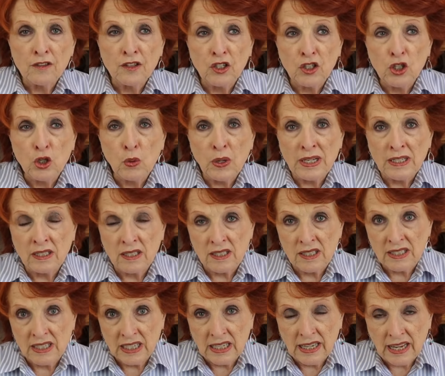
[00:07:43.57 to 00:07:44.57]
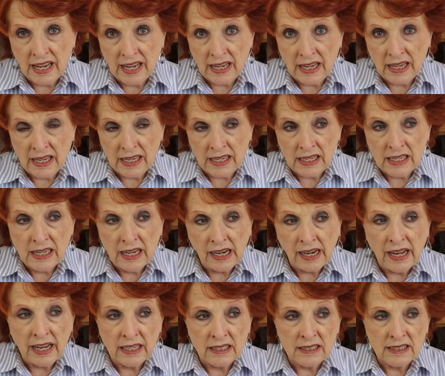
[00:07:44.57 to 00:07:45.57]
the USDA
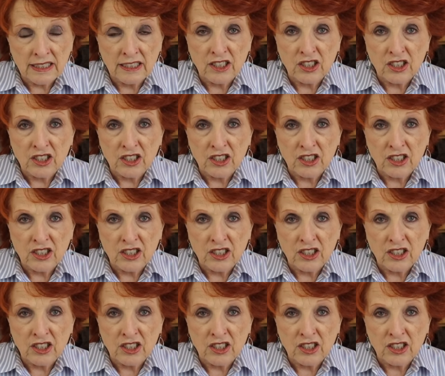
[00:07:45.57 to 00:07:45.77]
has